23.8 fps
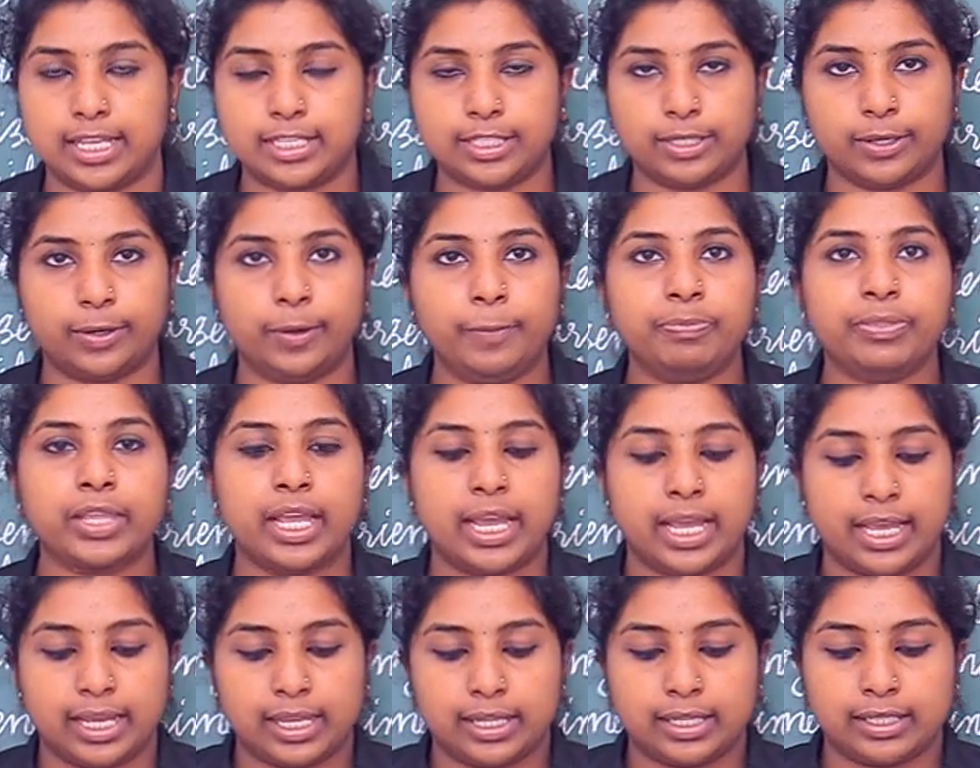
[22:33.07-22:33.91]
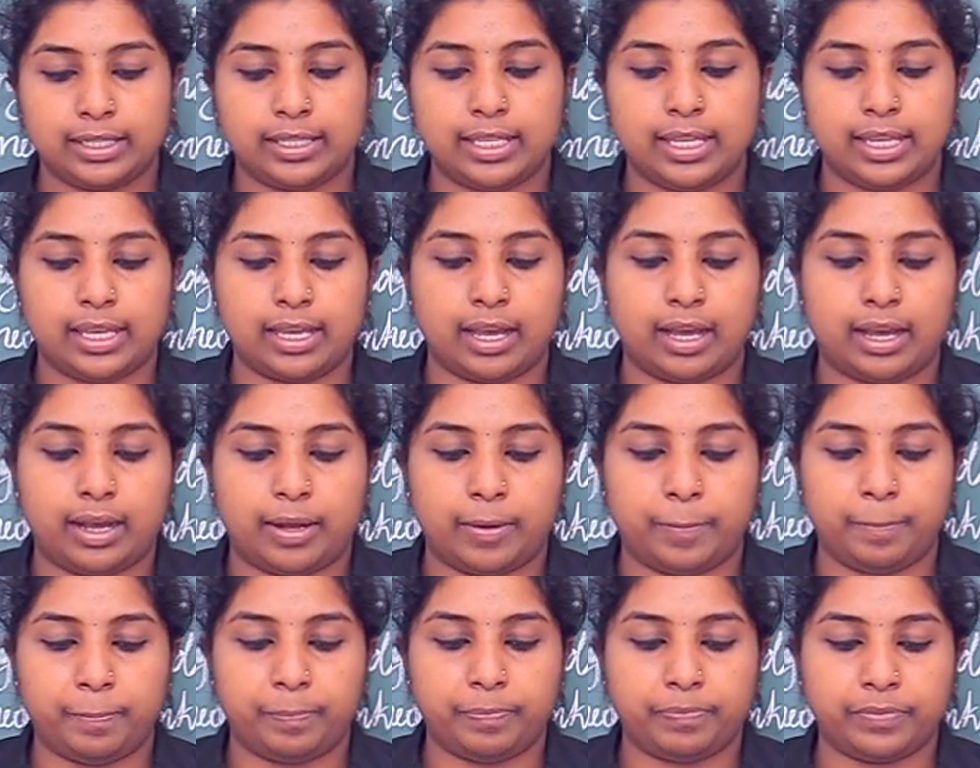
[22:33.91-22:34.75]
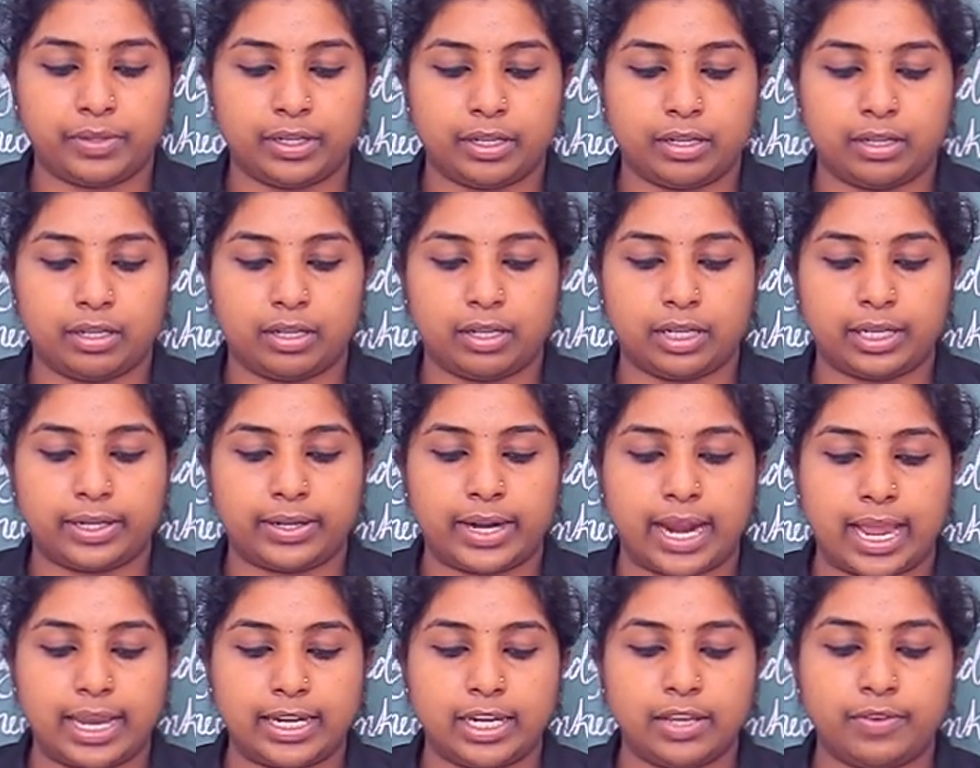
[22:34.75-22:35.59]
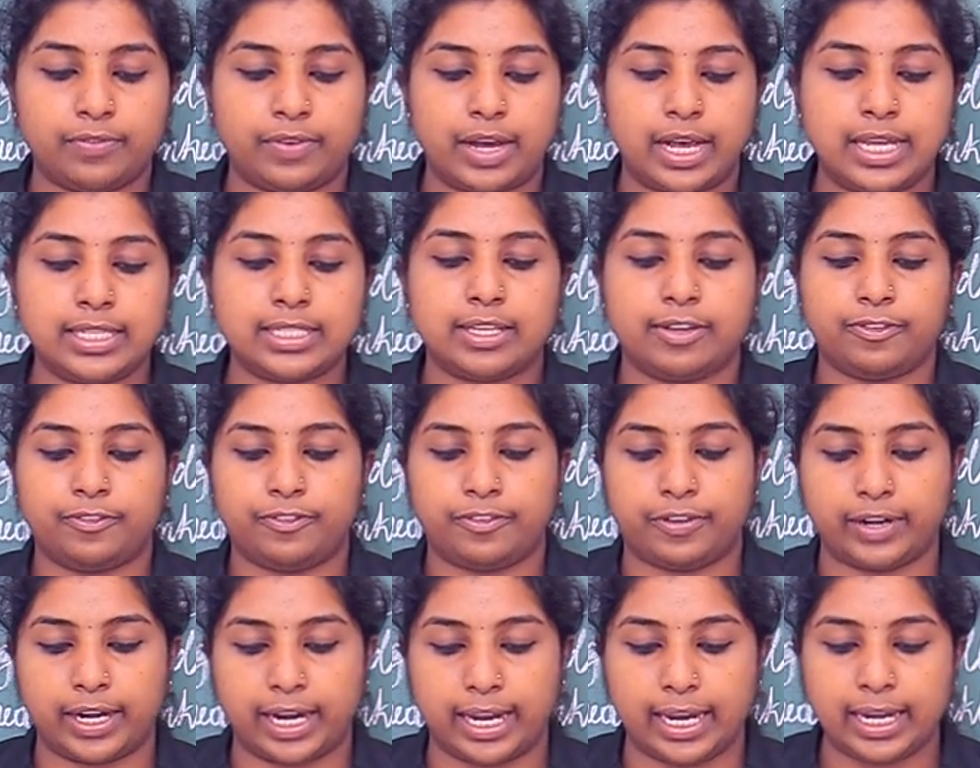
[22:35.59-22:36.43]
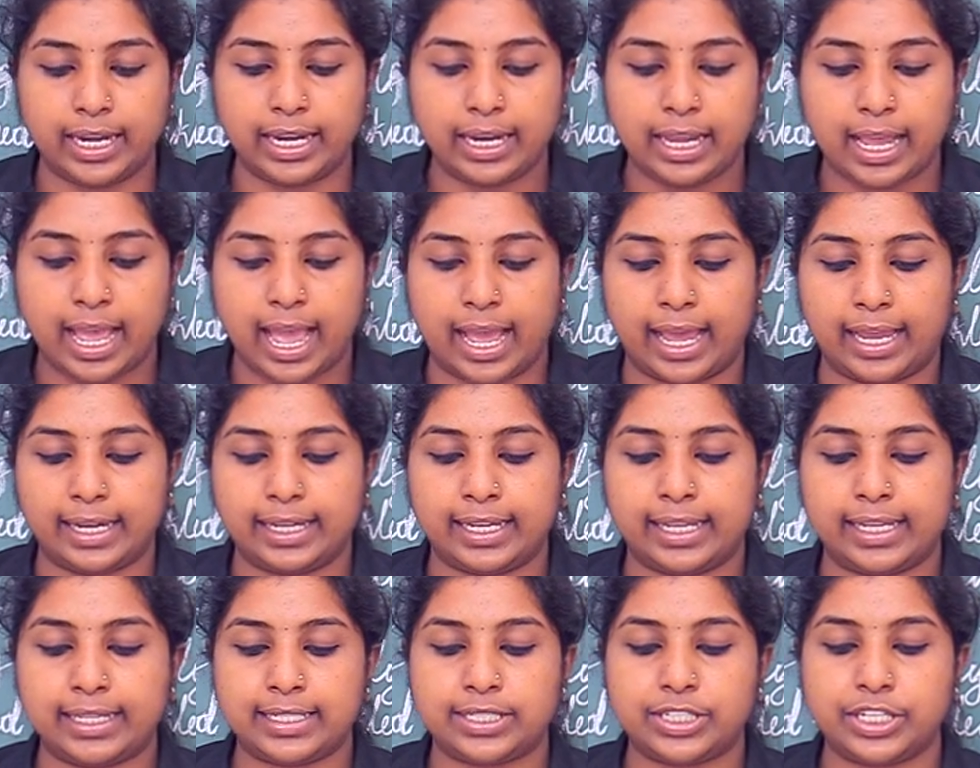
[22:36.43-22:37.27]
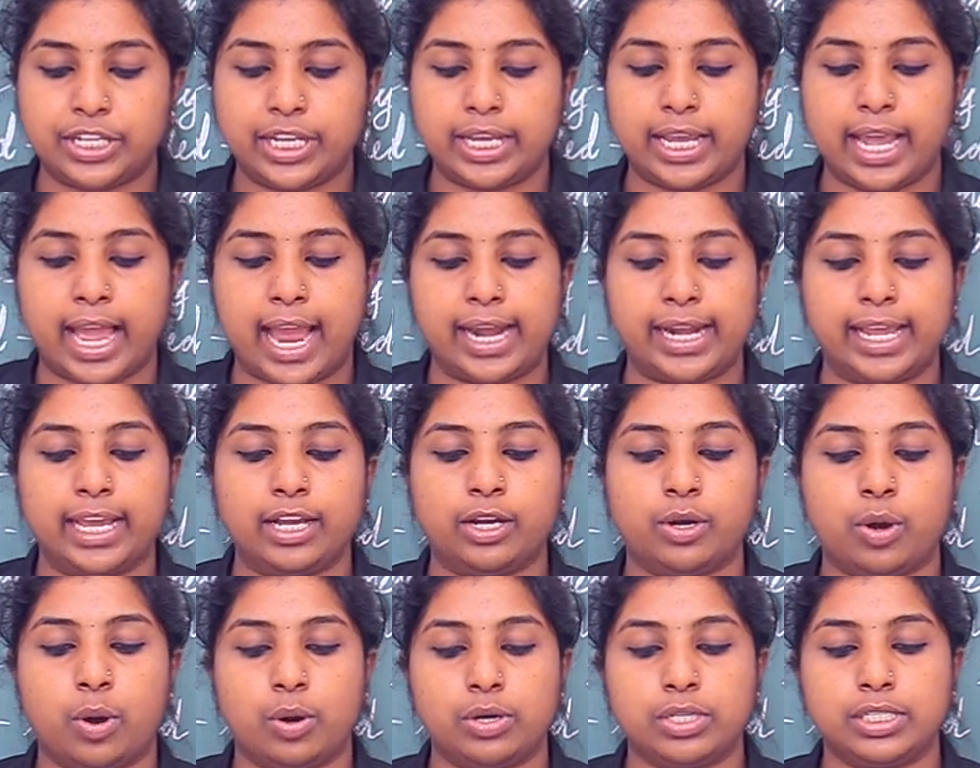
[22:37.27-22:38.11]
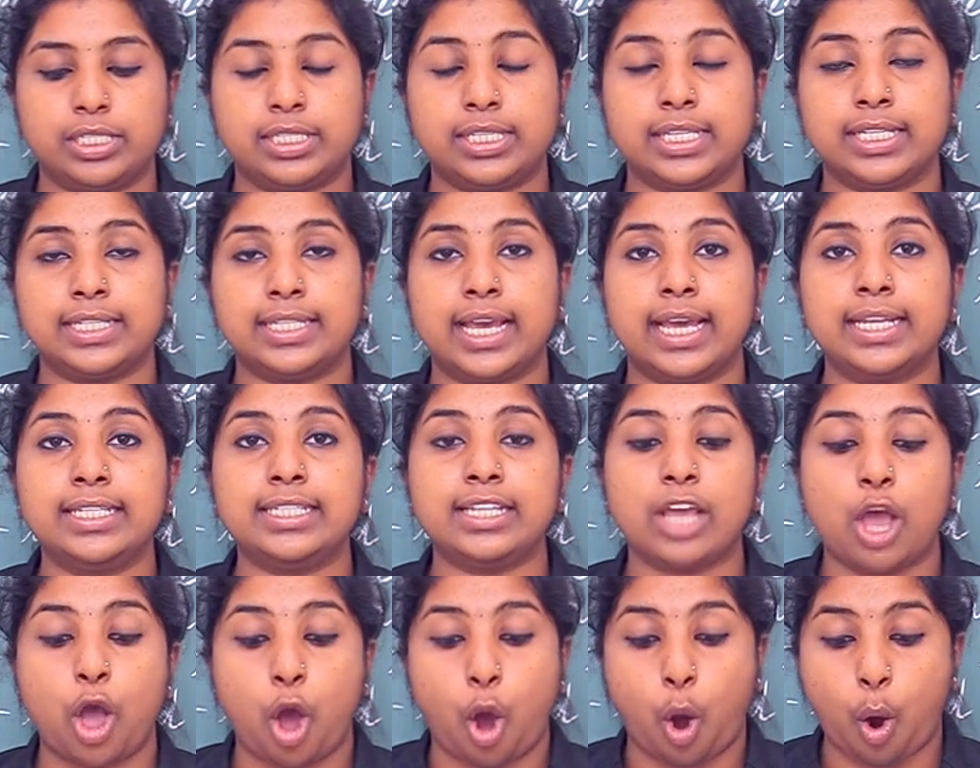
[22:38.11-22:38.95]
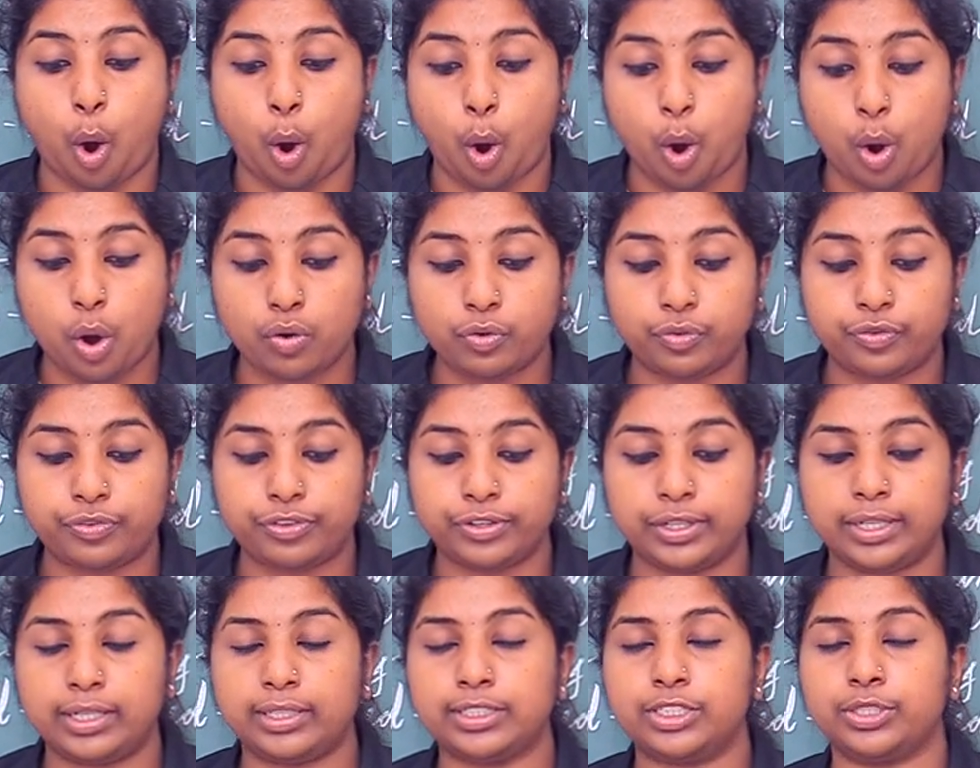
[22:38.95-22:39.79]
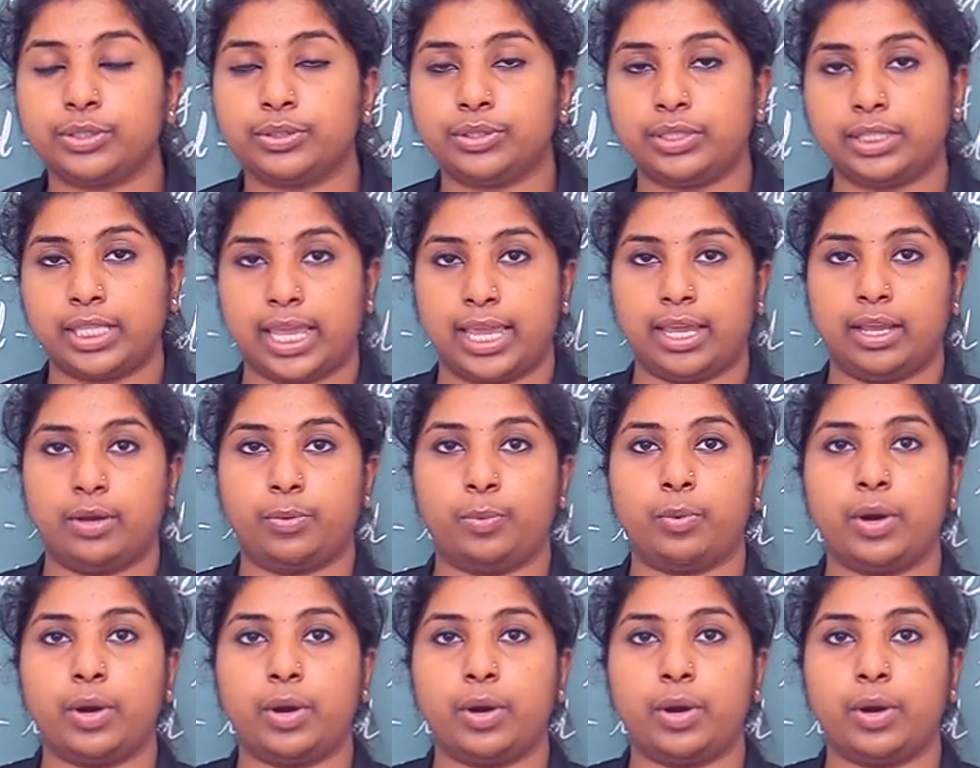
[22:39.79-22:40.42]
So the granny was frail and she had a constant and awful toothache.